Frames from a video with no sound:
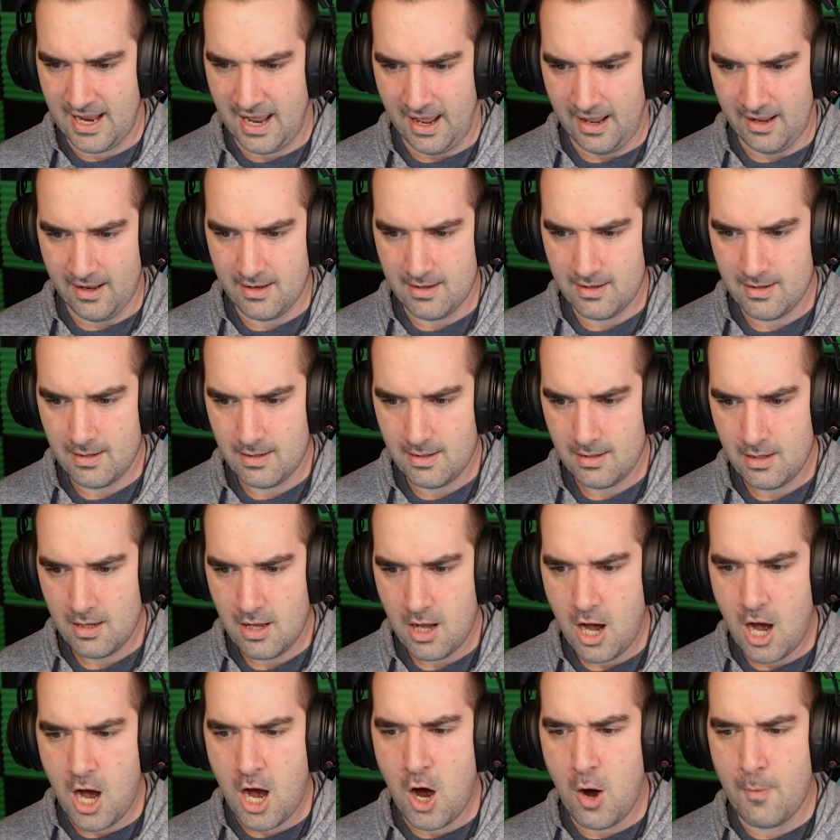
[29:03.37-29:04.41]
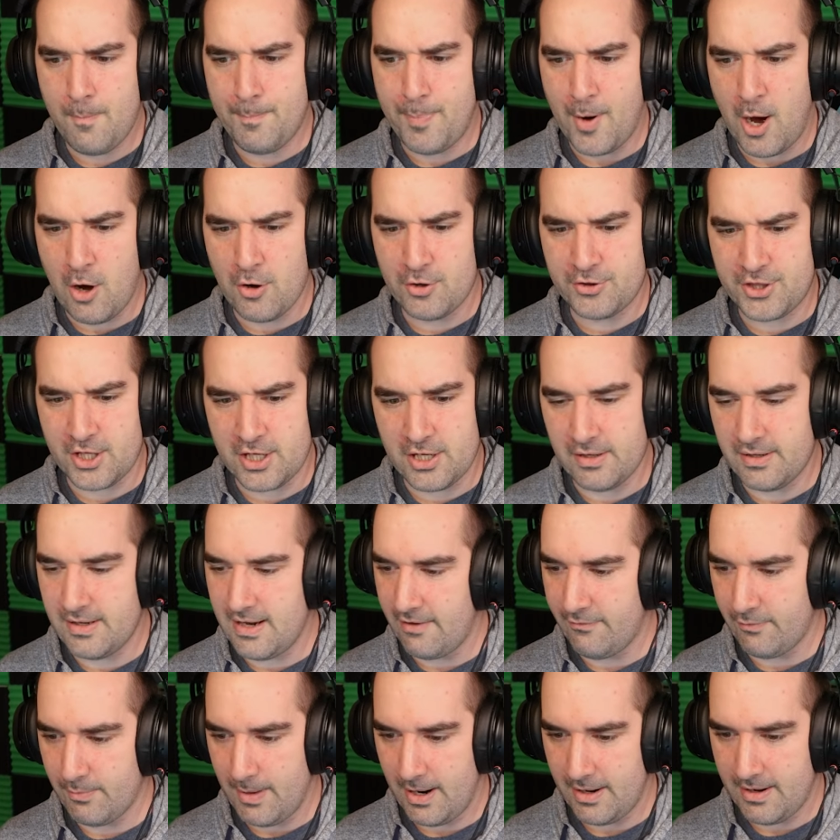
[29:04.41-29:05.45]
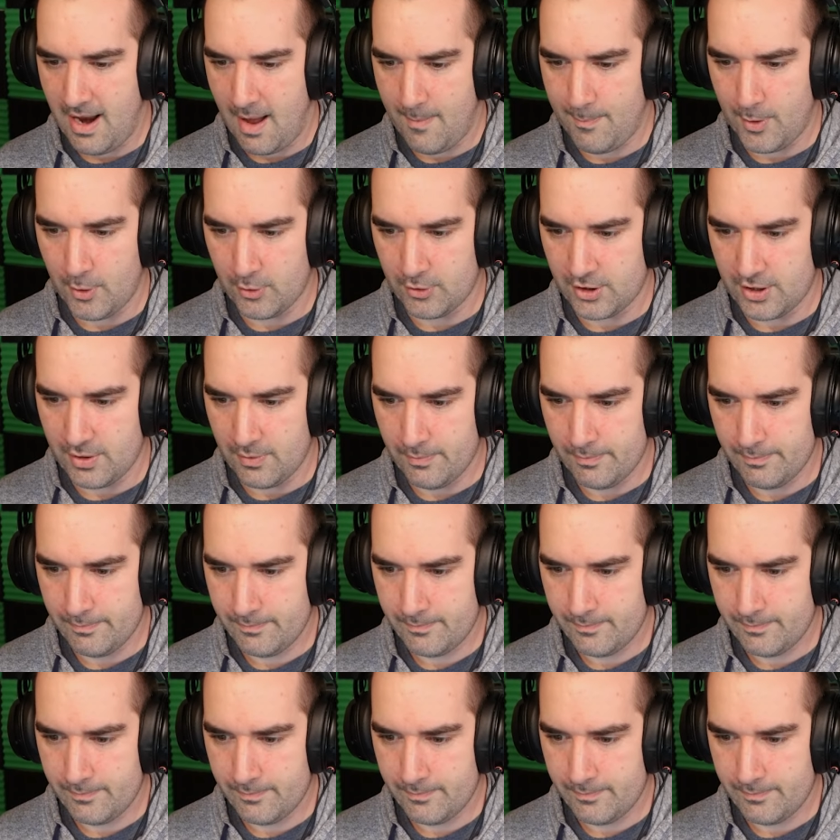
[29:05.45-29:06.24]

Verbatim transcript: it? Oh, both of you. Never mind, not both of you.